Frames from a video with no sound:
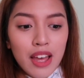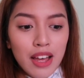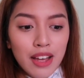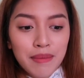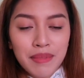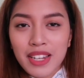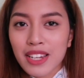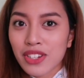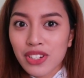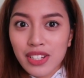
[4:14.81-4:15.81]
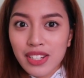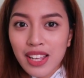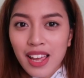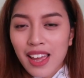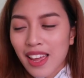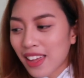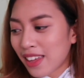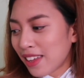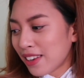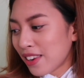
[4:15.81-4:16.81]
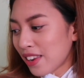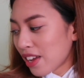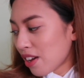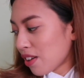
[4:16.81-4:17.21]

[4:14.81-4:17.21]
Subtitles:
Heijin and